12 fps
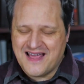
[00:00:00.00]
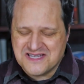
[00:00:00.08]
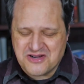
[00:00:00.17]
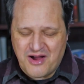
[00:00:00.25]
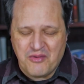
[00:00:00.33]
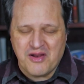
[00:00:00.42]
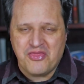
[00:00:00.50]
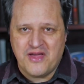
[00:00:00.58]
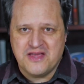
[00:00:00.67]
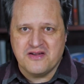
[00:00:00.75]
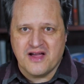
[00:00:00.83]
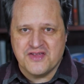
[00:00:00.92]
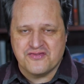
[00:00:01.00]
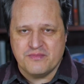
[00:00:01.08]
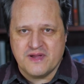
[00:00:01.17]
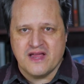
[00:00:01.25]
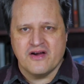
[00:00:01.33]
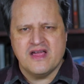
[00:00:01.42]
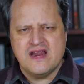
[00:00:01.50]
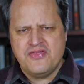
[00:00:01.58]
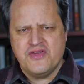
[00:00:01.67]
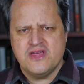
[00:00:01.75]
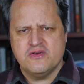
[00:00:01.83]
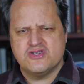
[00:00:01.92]
so I want to thank you guys for being here.
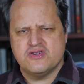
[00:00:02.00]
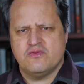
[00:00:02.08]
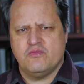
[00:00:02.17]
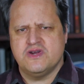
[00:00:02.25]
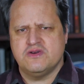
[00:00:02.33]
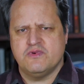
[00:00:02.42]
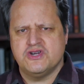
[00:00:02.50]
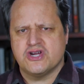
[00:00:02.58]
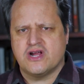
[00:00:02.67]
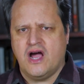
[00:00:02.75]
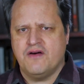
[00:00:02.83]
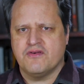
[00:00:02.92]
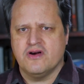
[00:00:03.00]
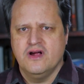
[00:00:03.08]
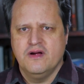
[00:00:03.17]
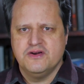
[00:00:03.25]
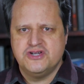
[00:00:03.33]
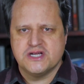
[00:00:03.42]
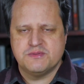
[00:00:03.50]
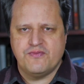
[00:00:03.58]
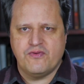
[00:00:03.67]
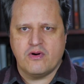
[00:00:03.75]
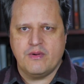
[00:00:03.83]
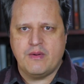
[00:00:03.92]
Anything we should cover just
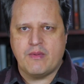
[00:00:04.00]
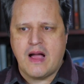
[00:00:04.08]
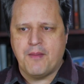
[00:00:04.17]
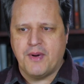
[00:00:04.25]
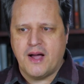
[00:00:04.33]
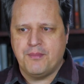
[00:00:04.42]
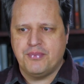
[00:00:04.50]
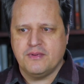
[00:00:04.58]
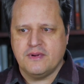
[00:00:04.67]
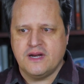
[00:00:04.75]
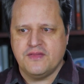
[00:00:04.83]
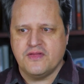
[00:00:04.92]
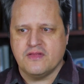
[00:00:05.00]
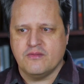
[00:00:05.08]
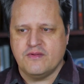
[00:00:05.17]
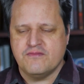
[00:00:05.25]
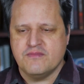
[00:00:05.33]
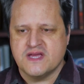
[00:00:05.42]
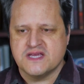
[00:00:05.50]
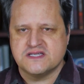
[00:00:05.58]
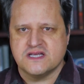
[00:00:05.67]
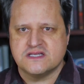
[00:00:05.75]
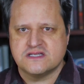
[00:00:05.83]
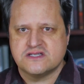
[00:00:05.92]
before we wrap up? Anything that we've
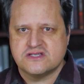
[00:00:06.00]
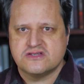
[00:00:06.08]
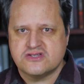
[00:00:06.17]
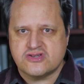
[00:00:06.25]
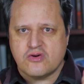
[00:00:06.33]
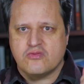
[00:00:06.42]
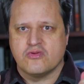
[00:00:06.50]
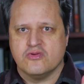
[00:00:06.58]
missed that's so